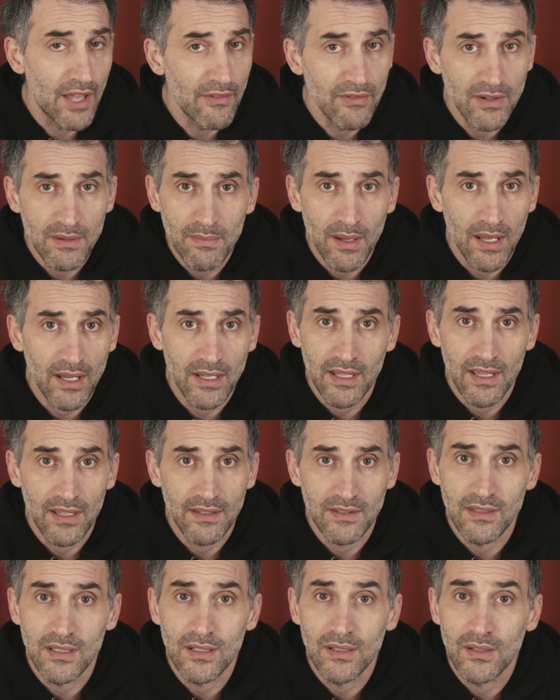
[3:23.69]
everybody
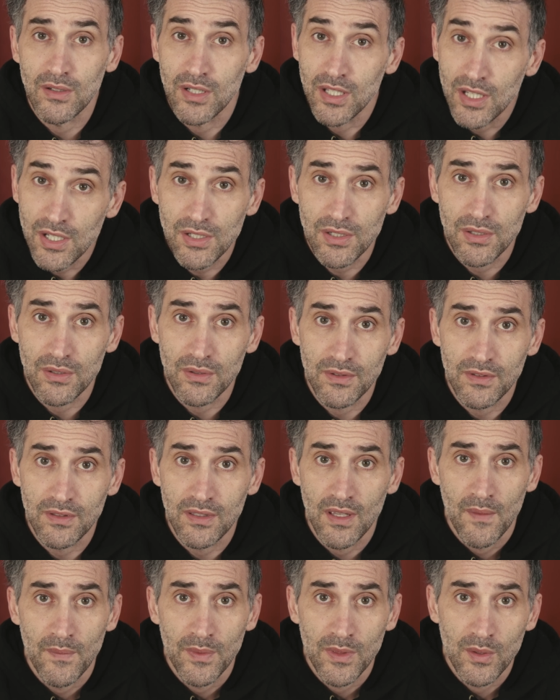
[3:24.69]
has their own issues